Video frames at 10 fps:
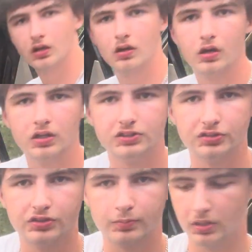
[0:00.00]
All right, so
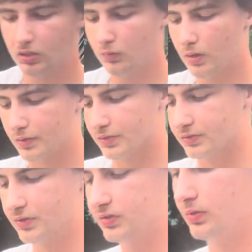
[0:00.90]
it took me a little while because
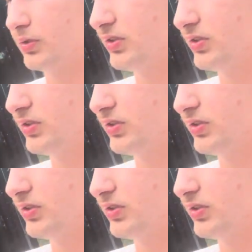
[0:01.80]
some of these